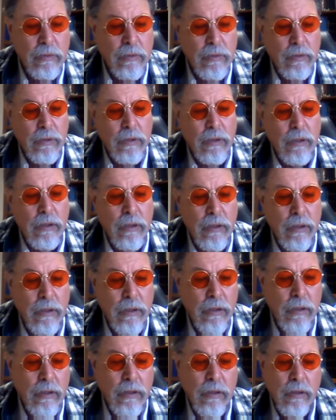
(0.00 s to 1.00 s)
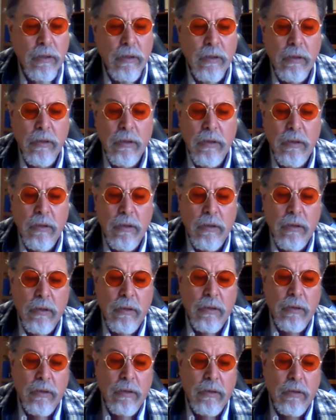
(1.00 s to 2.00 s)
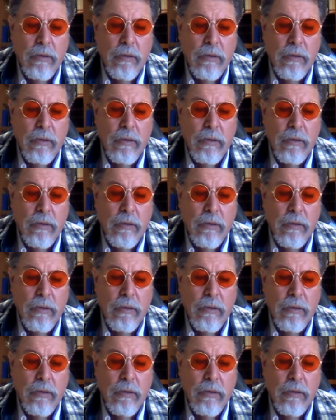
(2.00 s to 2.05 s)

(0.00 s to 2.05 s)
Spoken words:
No one is speaking in this clip.